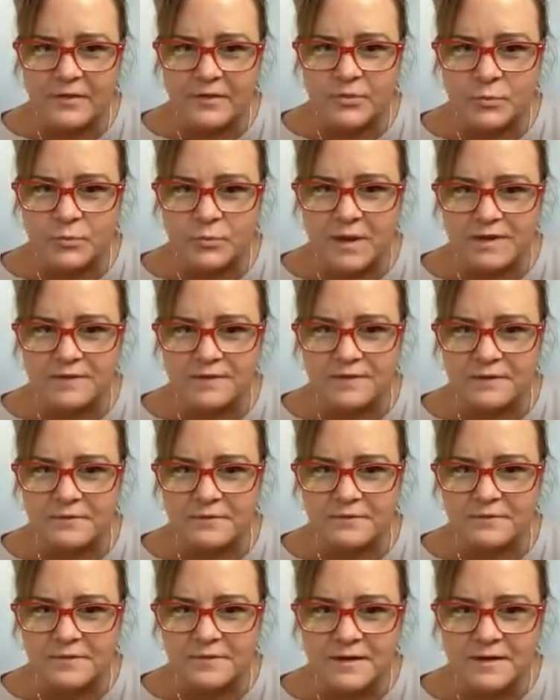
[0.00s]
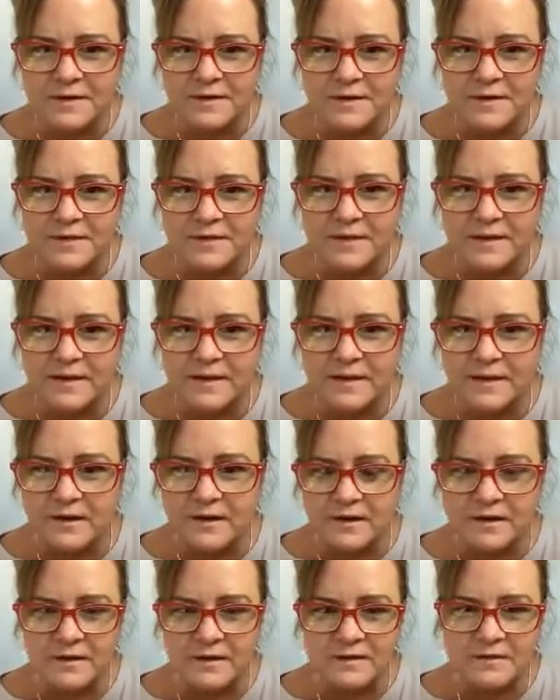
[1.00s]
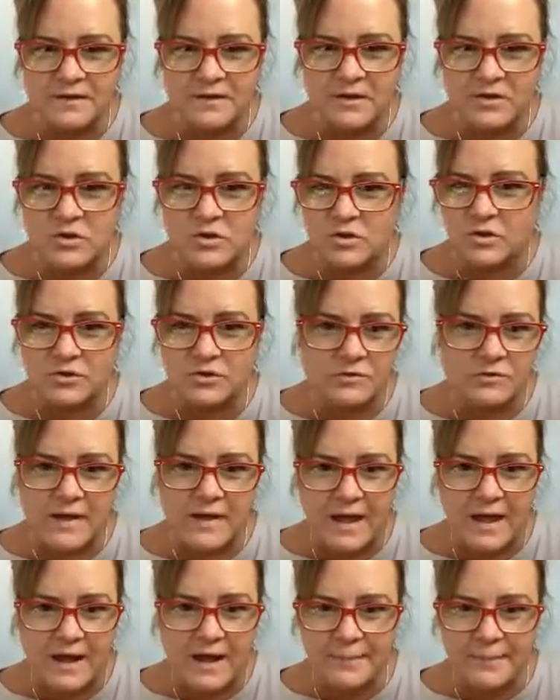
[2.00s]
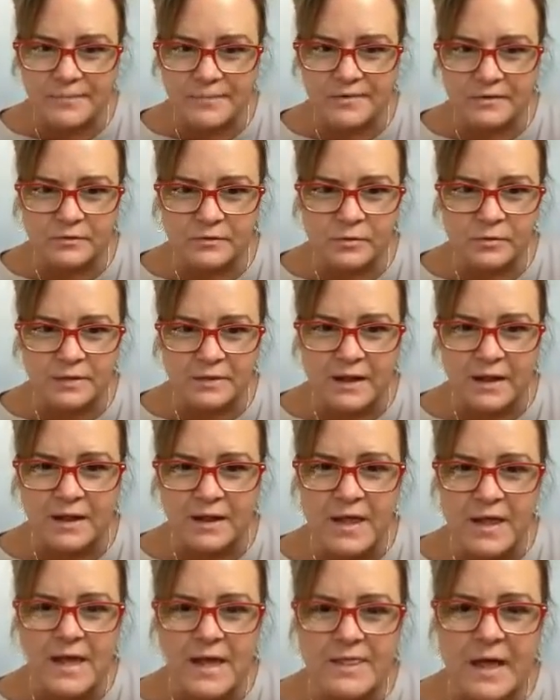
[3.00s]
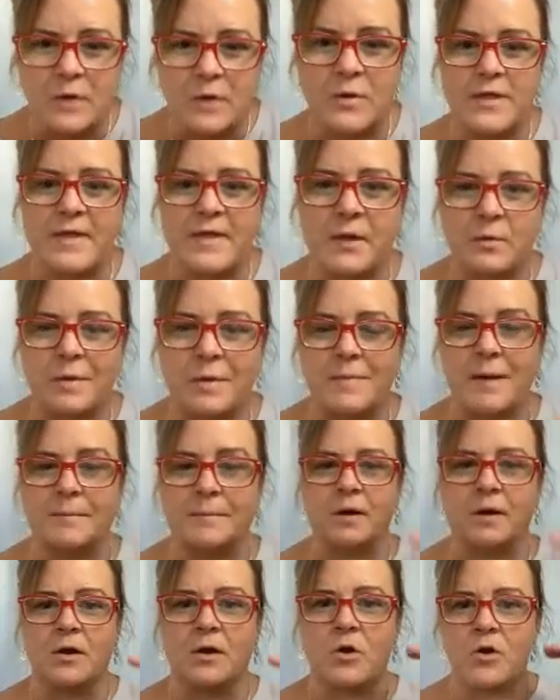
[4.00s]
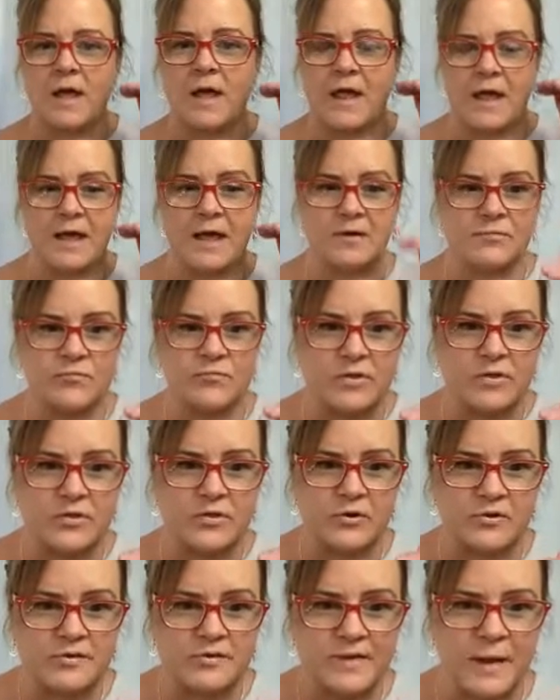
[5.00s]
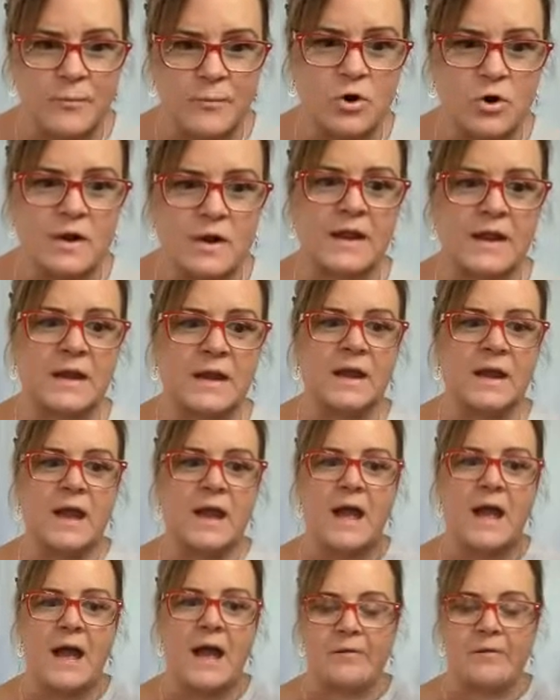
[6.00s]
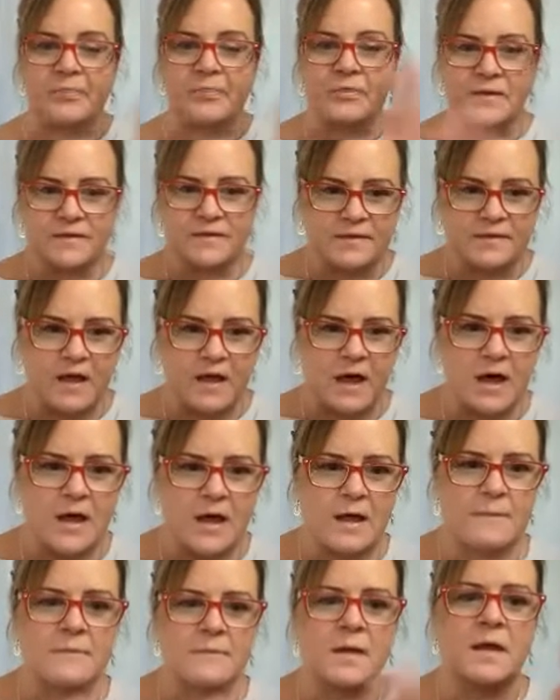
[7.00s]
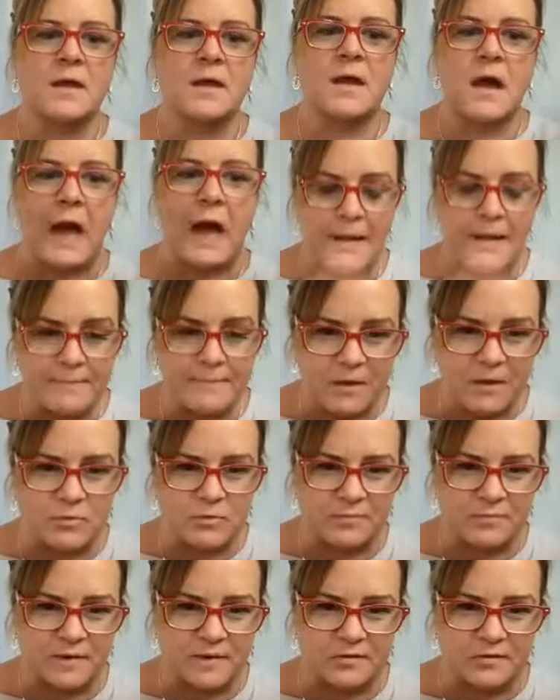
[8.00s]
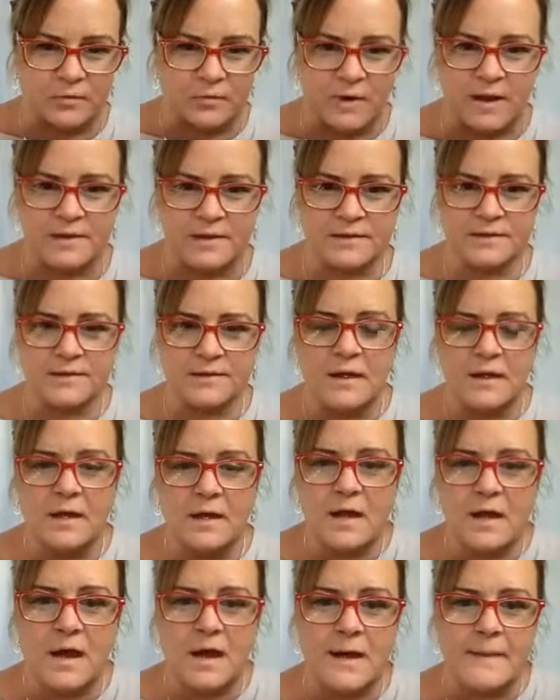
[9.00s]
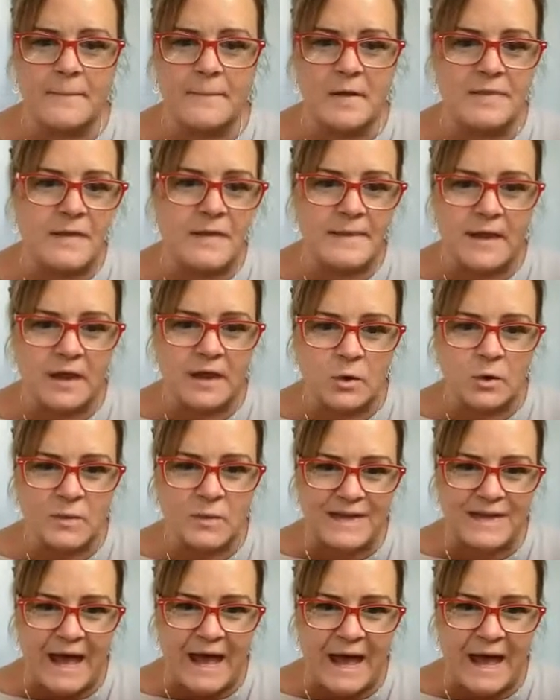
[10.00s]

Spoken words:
the rest of the year. And you can do that, absolutely. That way they remember, okay, every Thursday morning at this time, I meet with Miss Lorenz. And then they can always